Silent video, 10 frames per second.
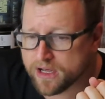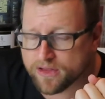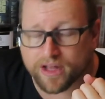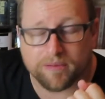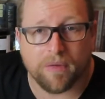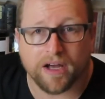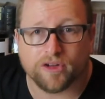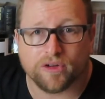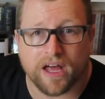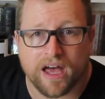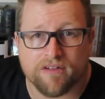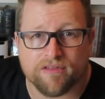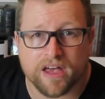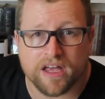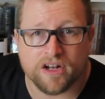that might not have
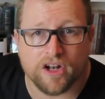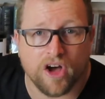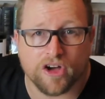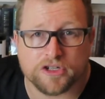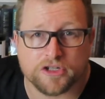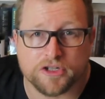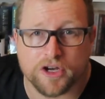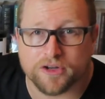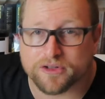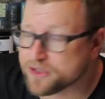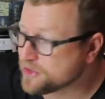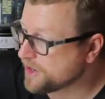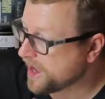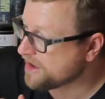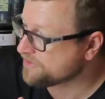a large zone to
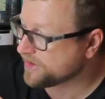have